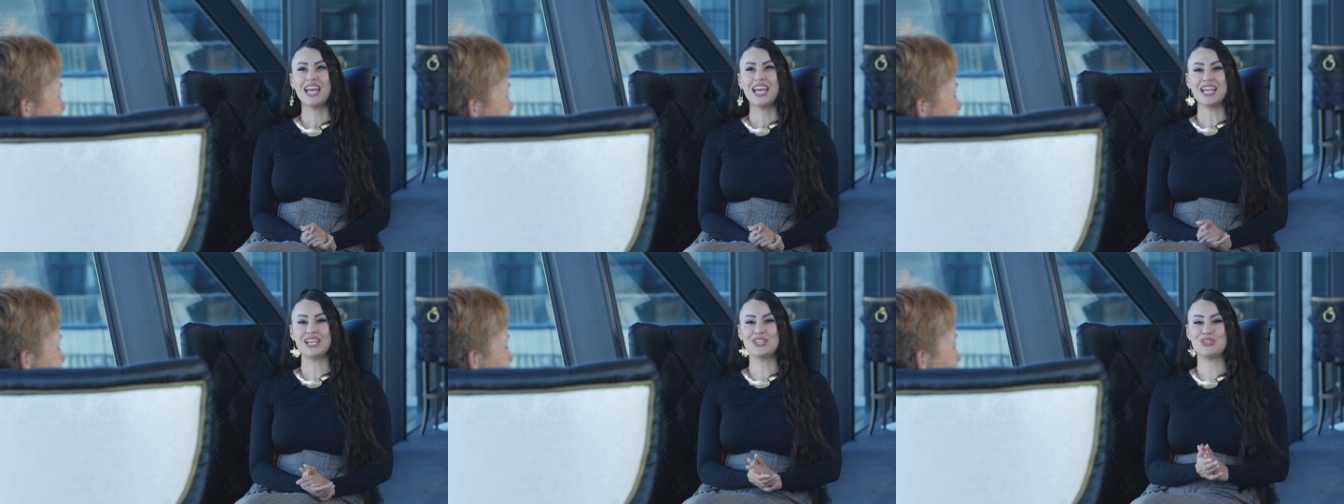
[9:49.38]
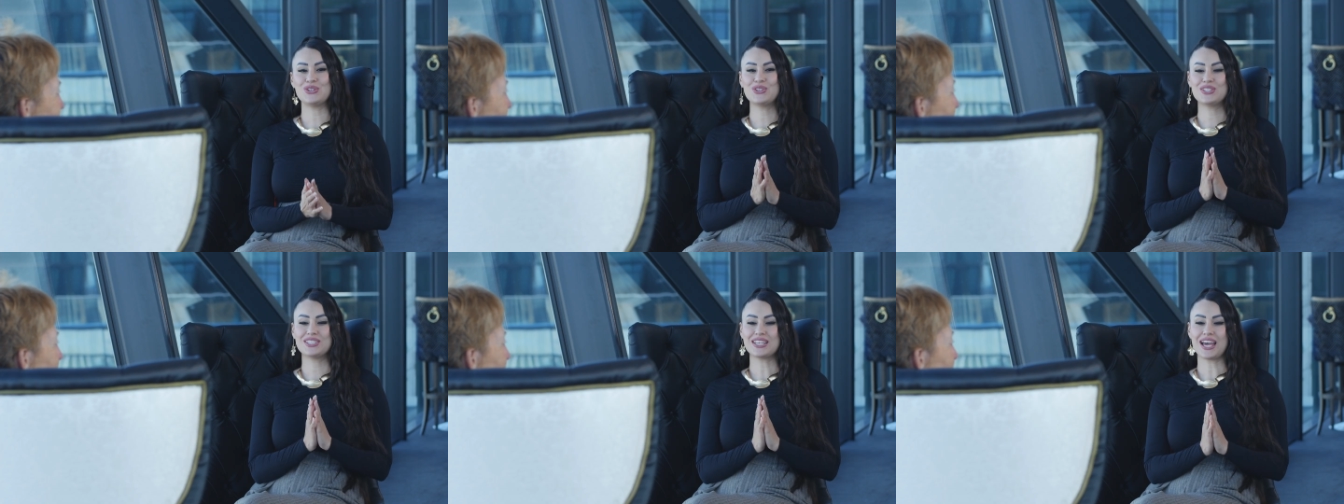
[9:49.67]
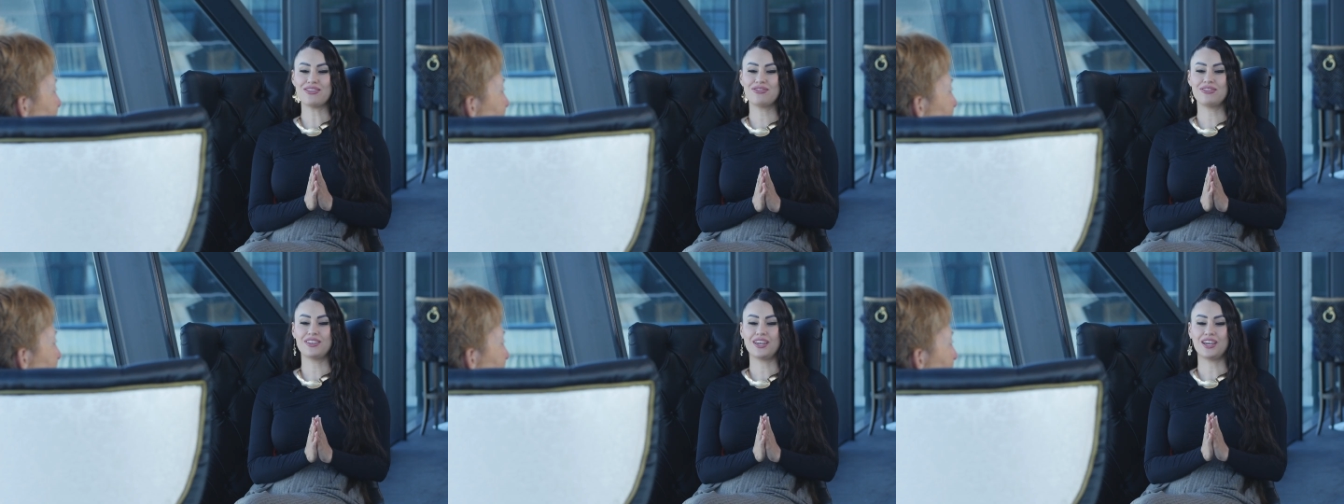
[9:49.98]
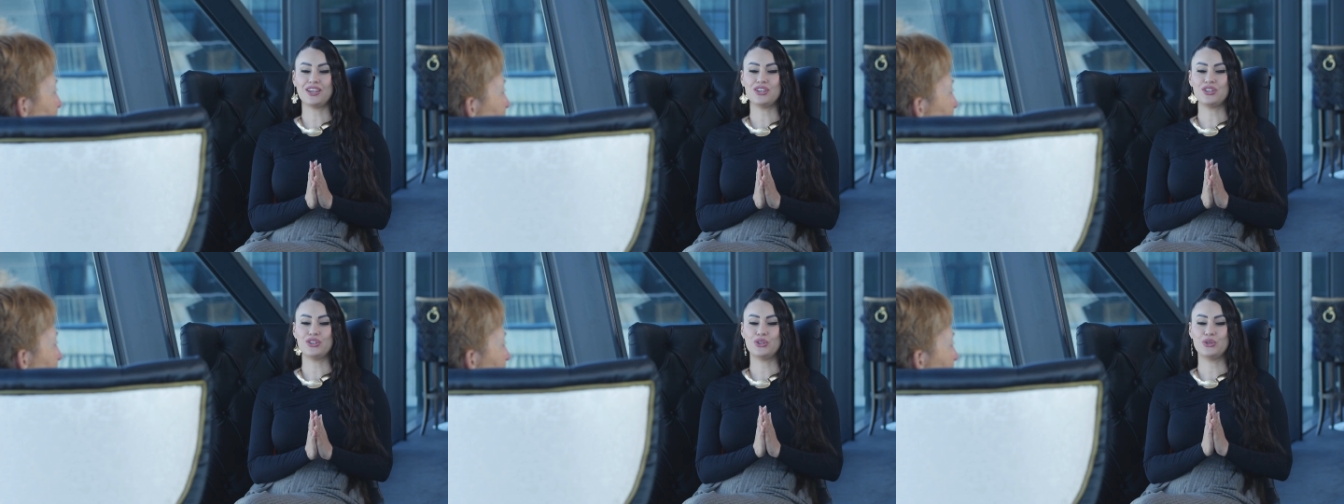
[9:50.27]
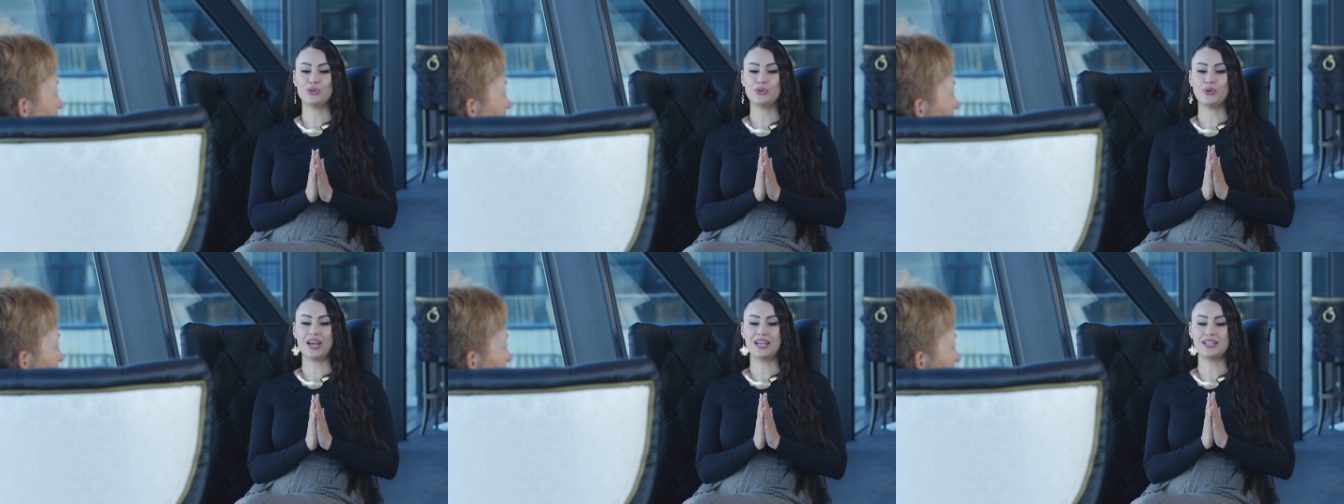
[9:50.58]
Is you said that
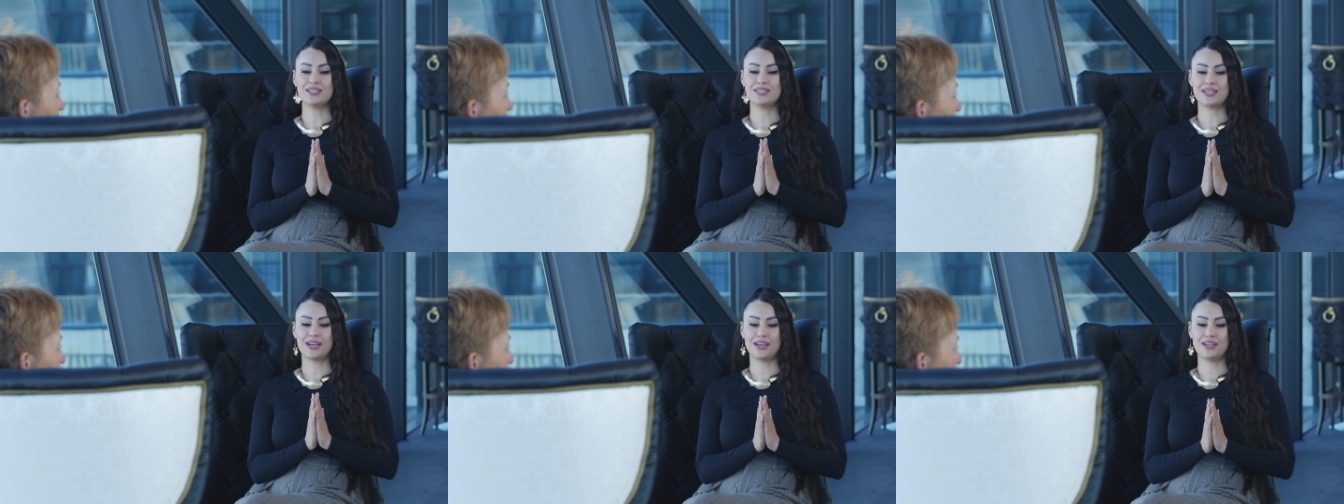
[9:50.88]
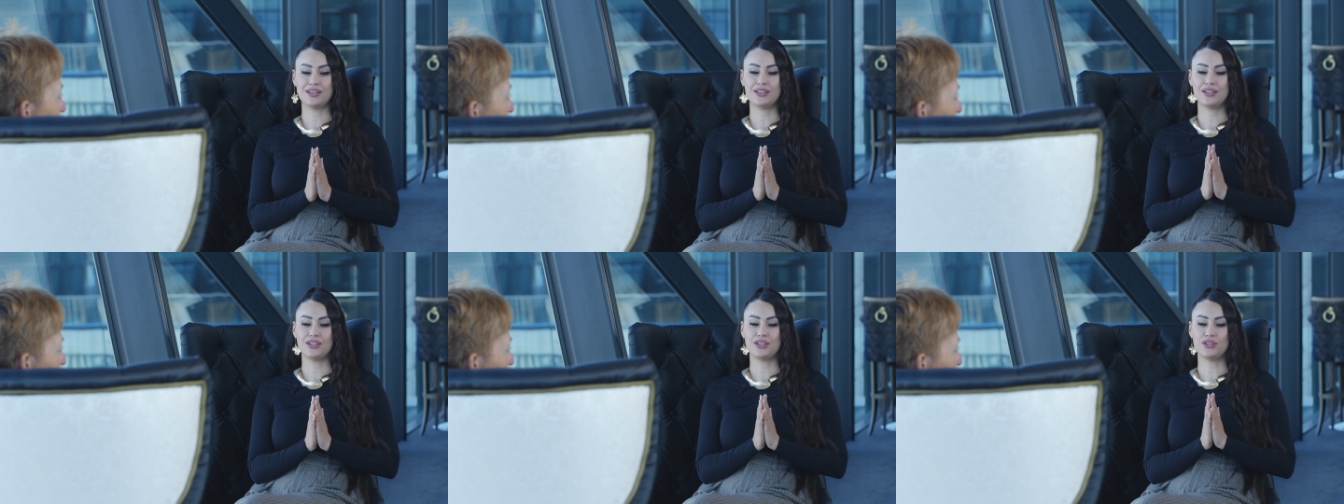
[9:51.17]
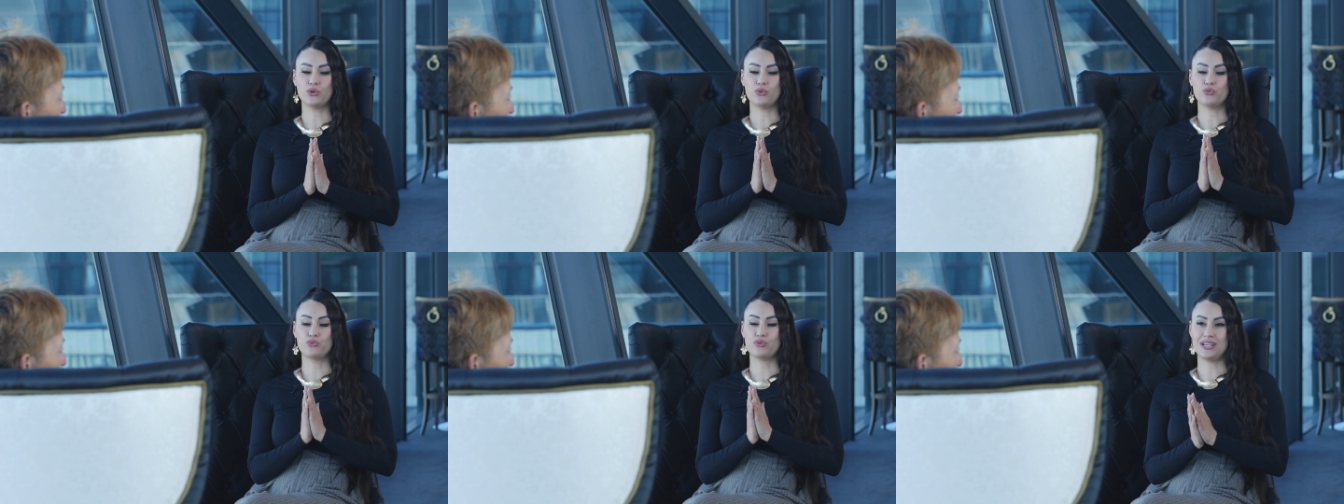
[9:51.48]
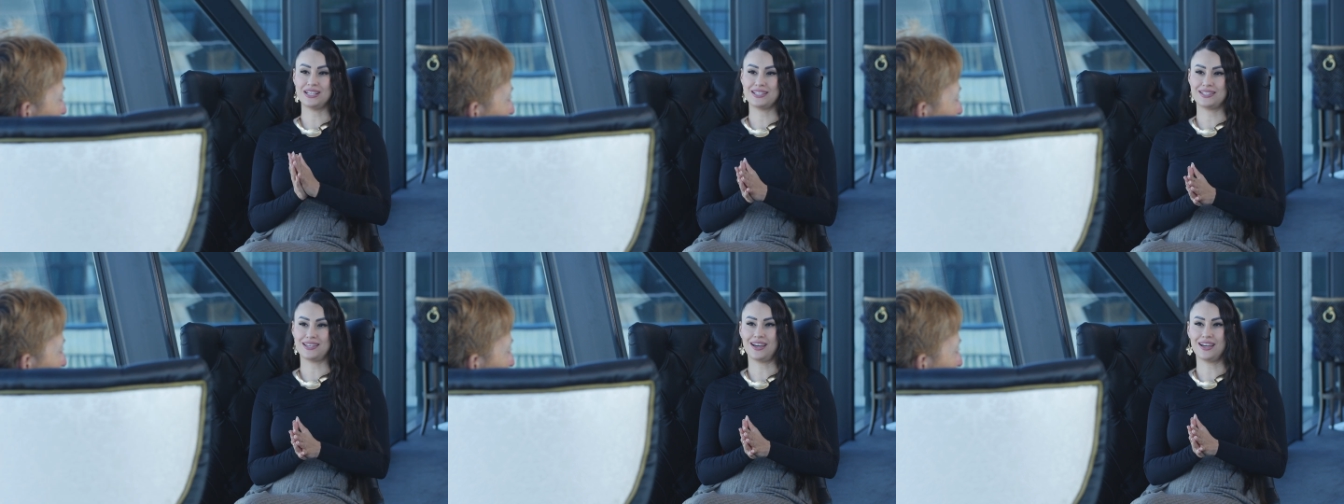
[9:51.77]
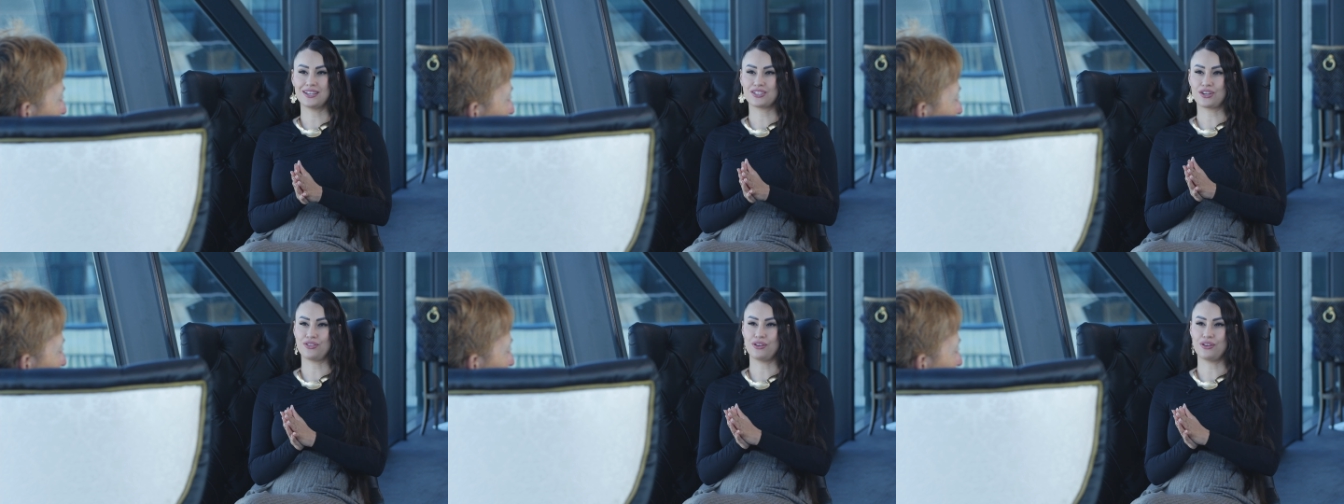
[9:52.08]
you had done your research,